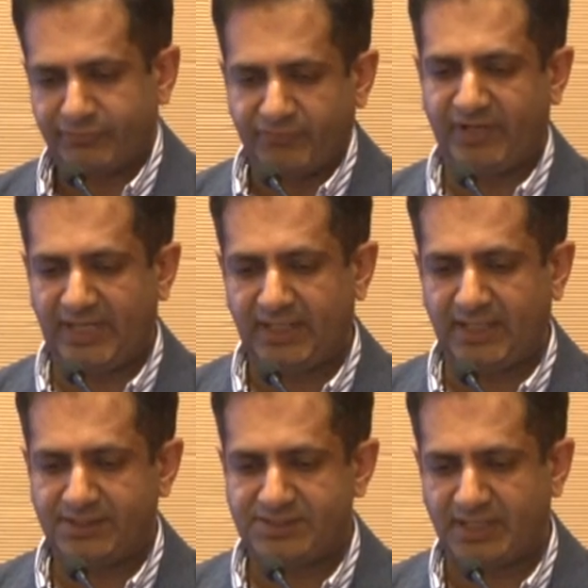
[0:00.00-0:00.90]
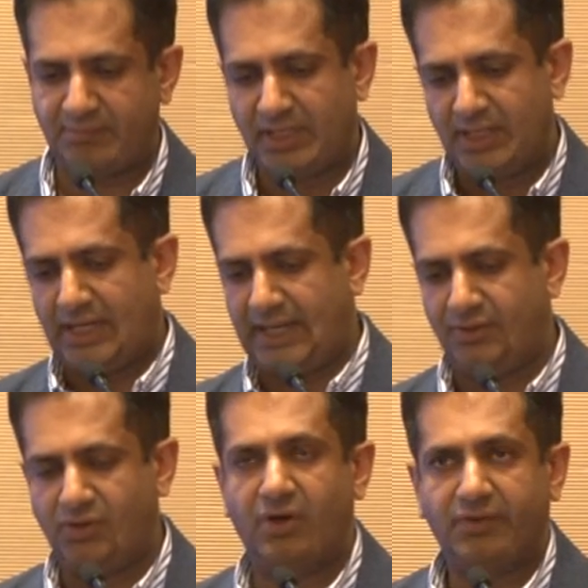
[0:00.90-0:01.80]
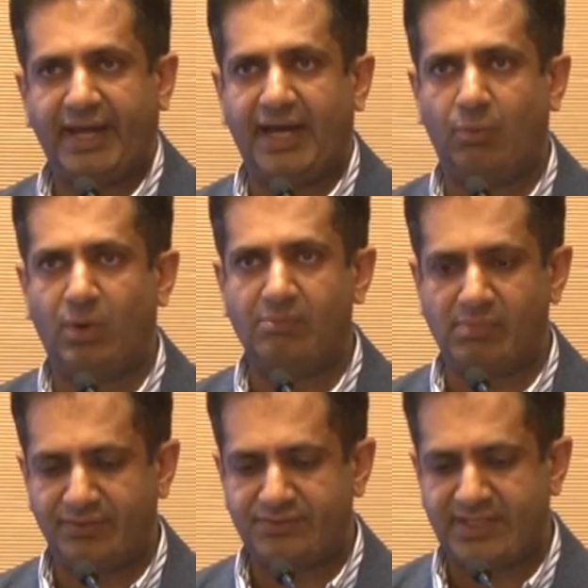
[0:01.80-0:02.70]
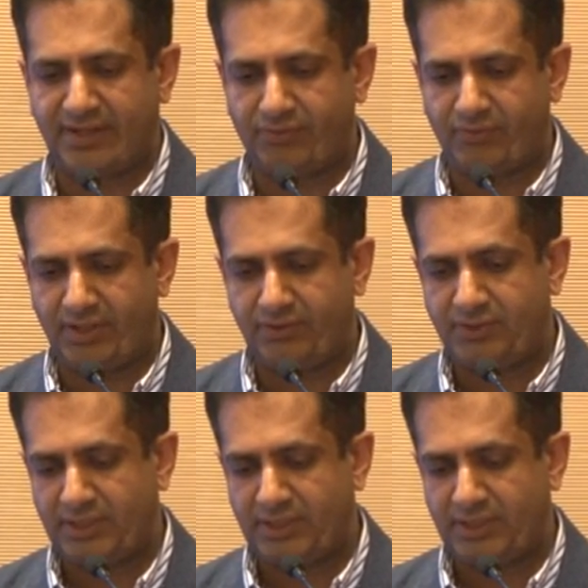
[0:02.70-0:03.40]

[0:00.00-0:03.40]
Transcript: feeling at the time, and not now, 1 month down the road.